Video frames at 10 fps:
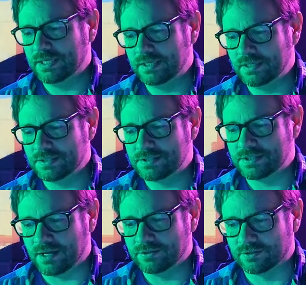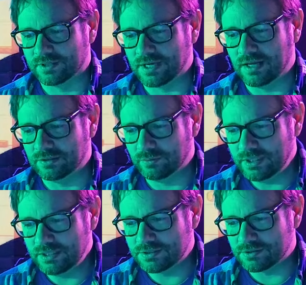It is set during
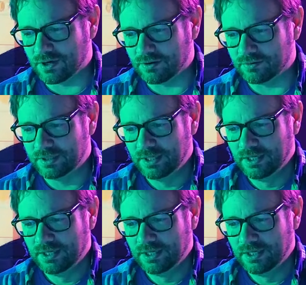Halloween, so